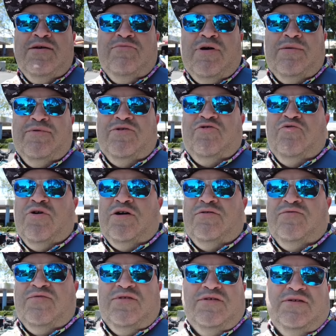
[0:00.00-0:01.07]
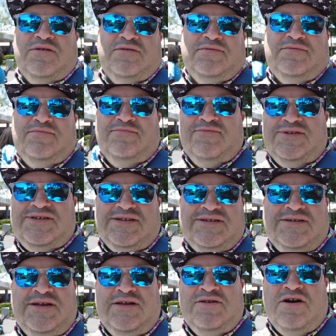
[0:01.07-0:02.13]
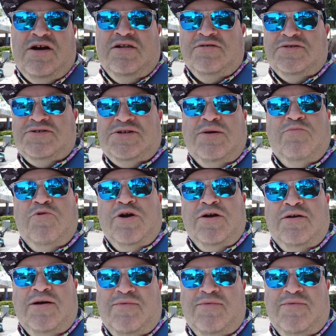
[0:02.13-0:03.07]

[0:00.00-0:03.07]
probably twelve to sixteen dollars somewhere.